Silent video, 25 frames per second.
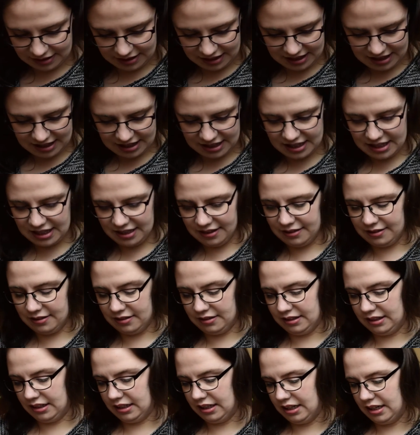
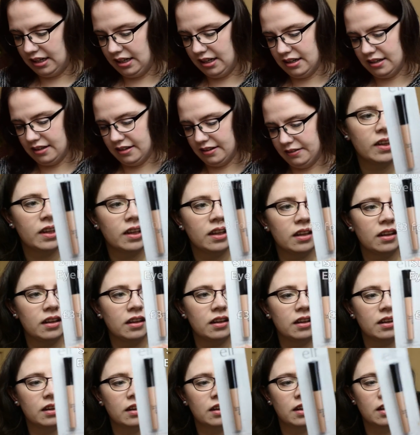this here.
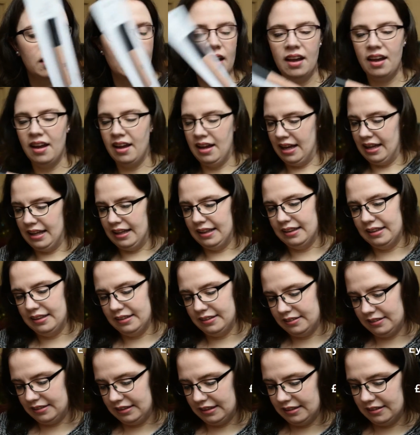And
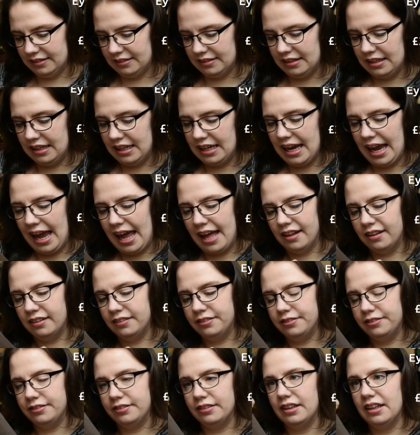this is the
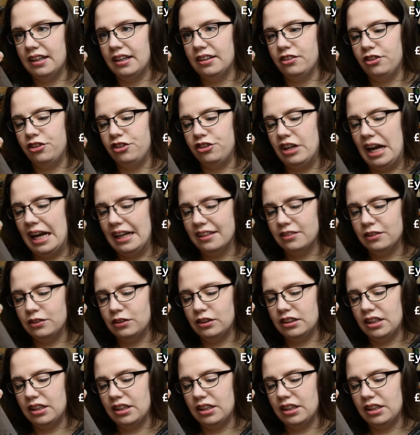e.l.f. Shadow